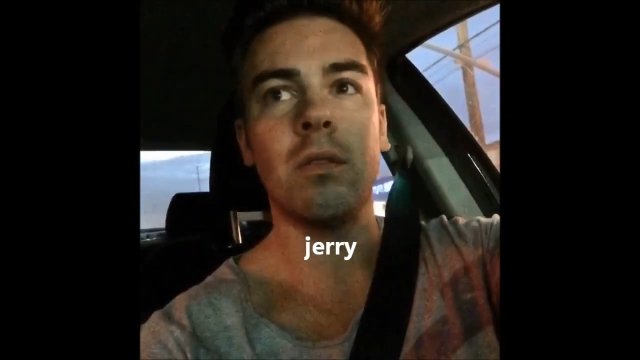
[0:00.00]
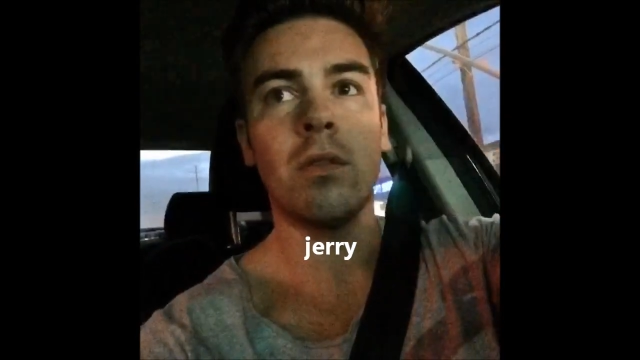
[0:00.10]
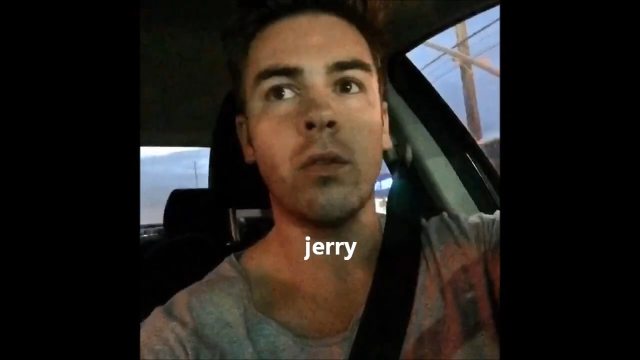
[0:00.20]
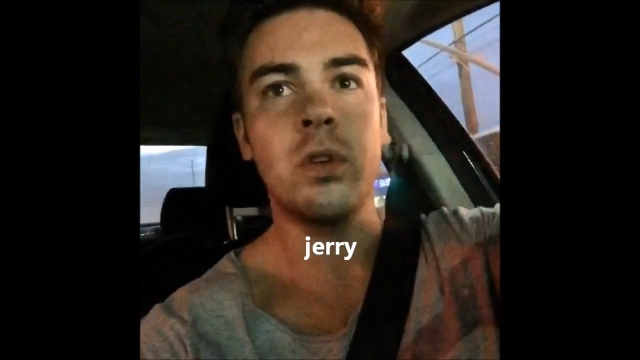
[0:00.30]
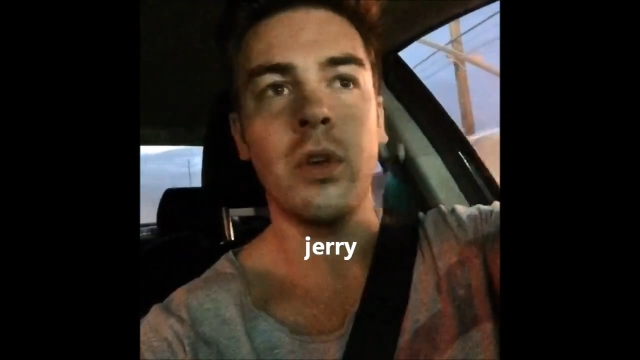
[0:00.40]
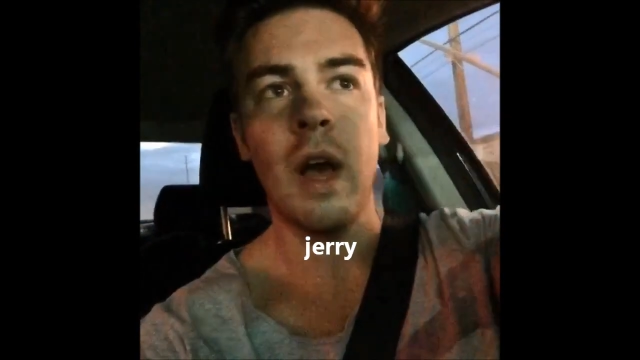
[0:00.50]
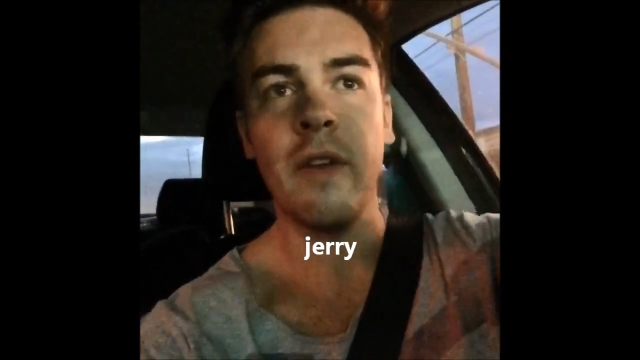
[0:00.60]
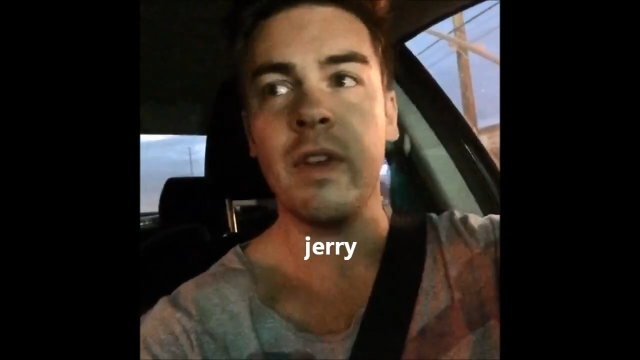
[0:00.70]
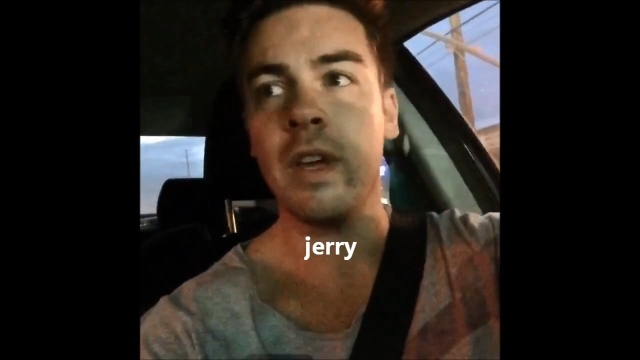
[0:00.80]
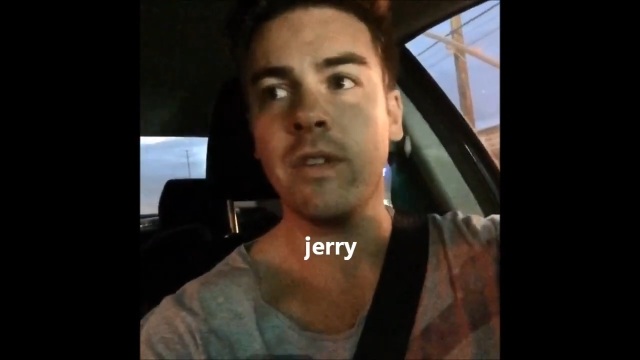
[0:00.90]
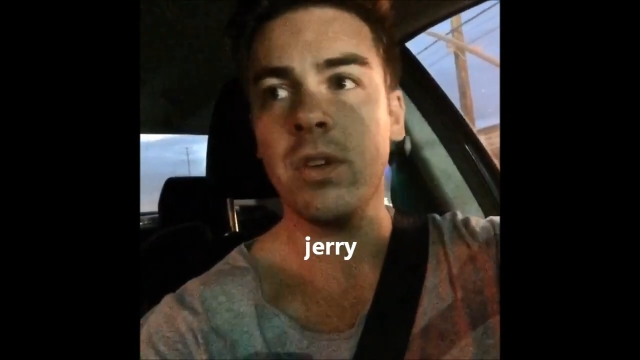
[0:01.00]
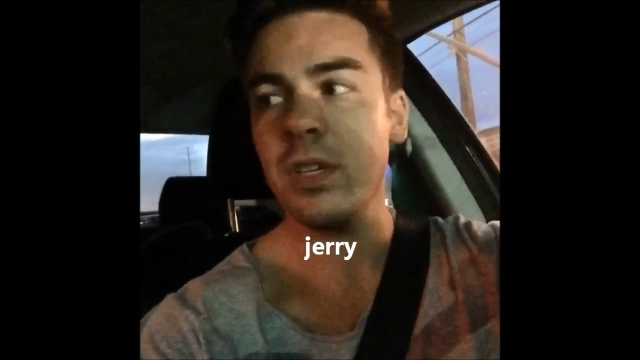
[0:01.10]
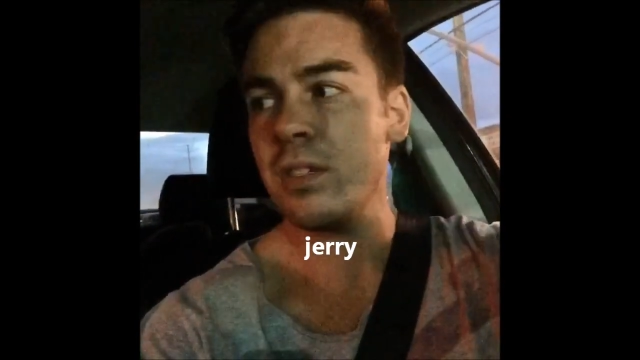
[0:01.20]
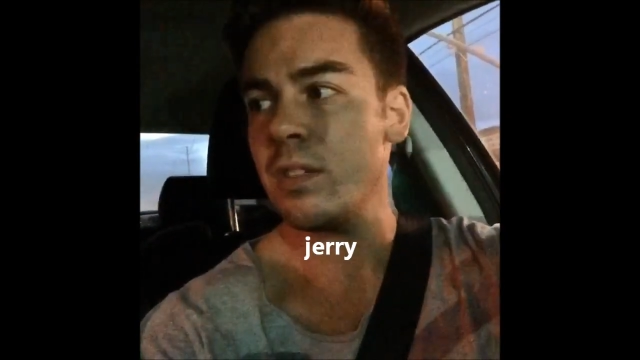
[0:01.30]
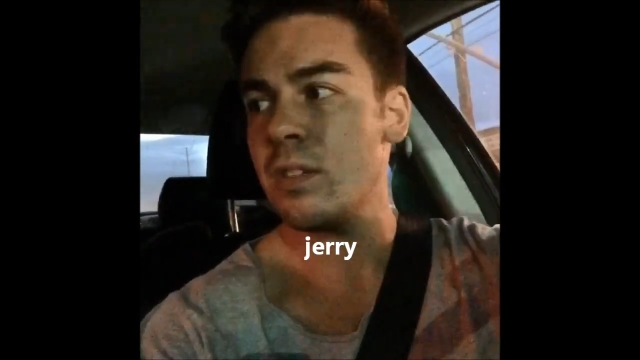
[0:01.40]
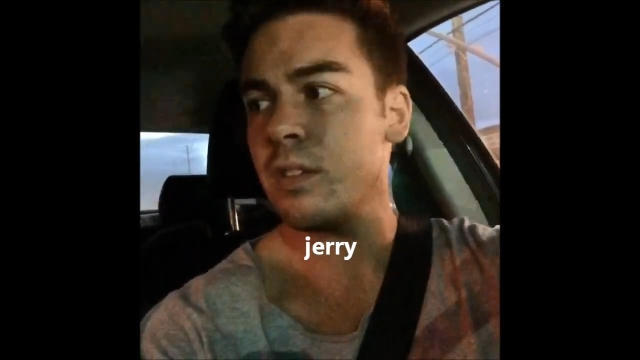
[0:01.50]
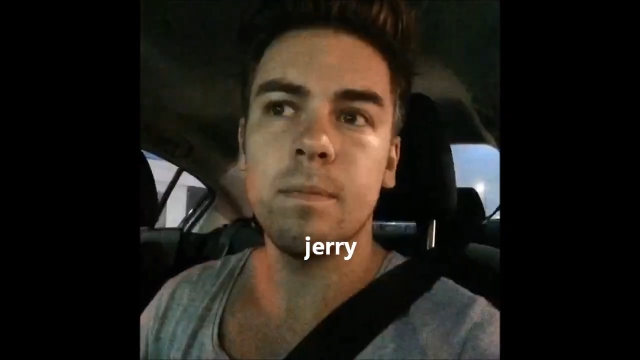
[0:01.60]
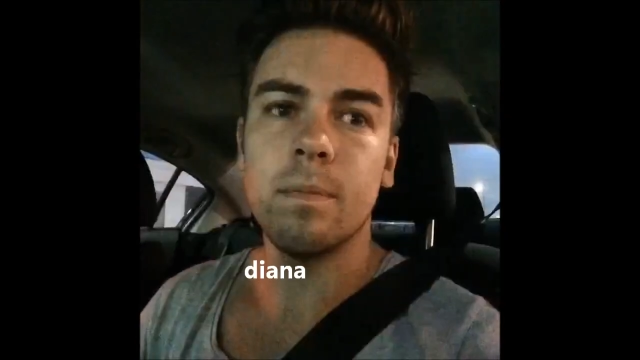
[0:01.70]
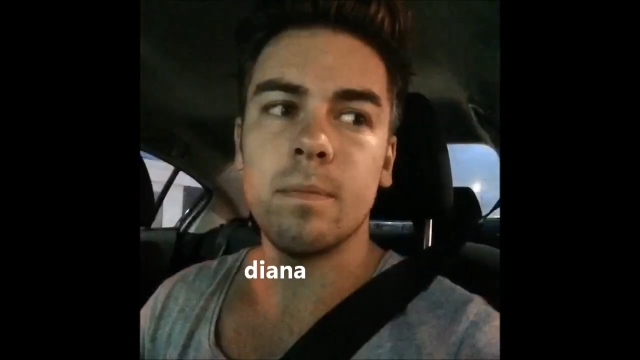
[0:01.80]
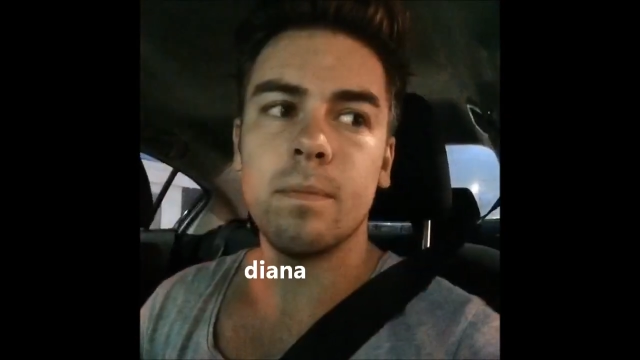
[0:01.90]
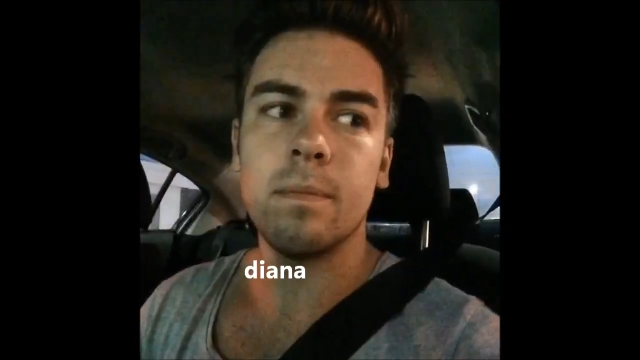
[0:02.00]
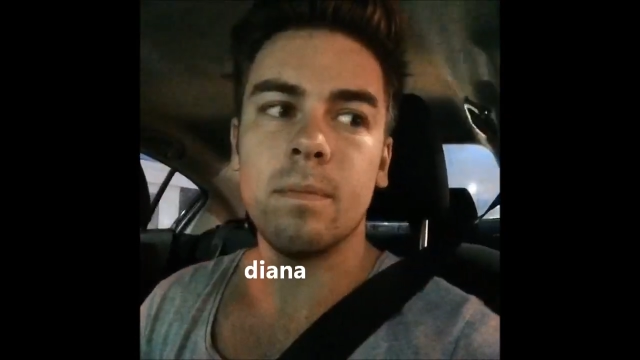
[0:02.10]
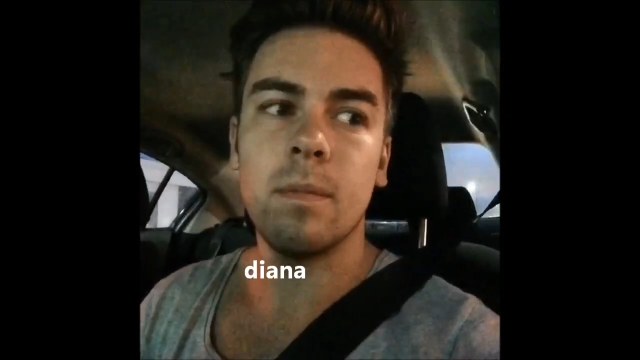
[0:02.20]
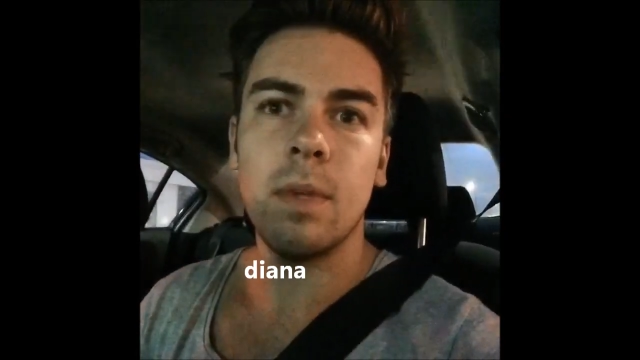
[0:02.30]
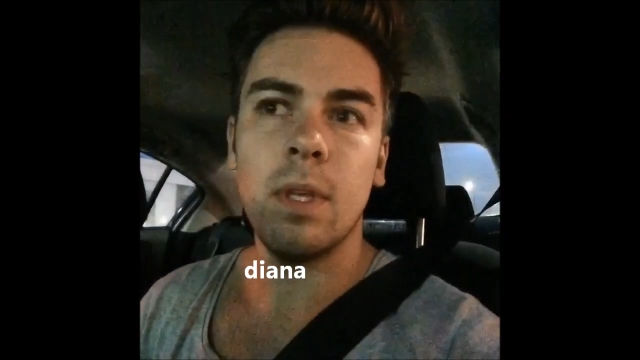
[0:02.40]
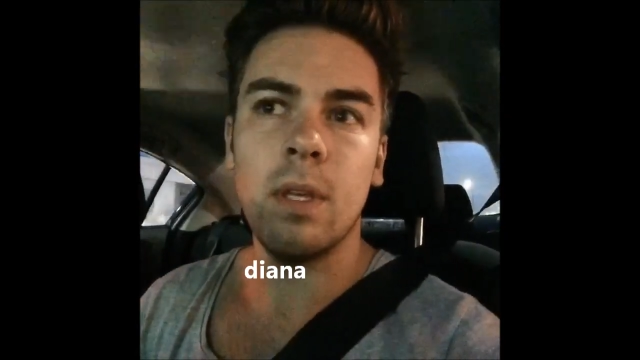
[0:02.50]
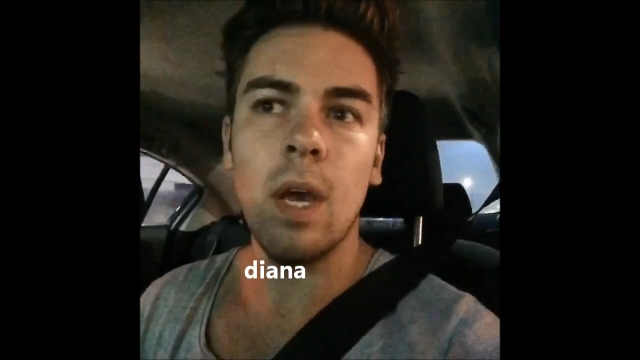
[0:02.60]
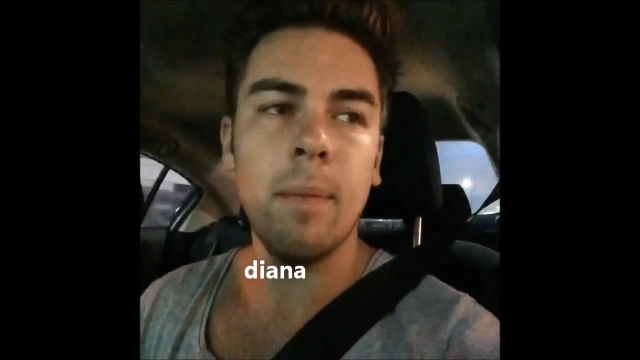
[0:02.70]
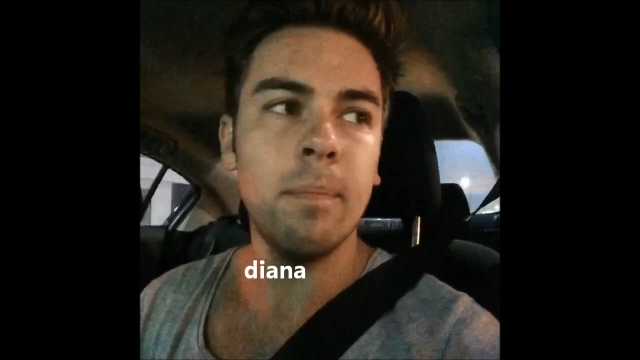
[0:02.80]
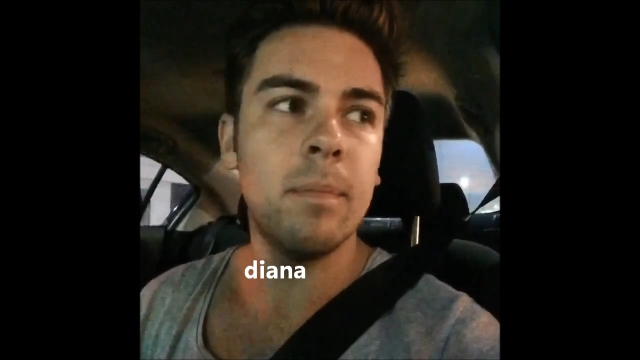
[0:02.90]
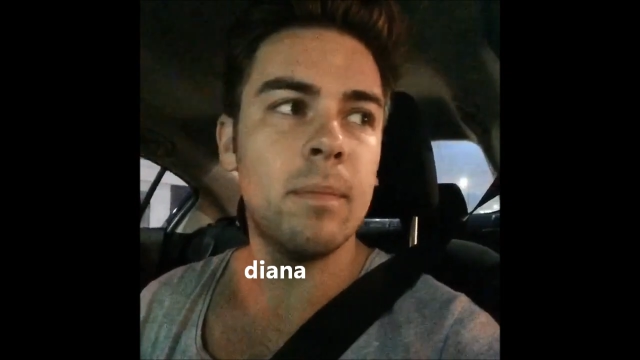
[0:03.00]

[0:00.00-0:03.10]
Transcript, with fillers: So do you have any interests? Yep.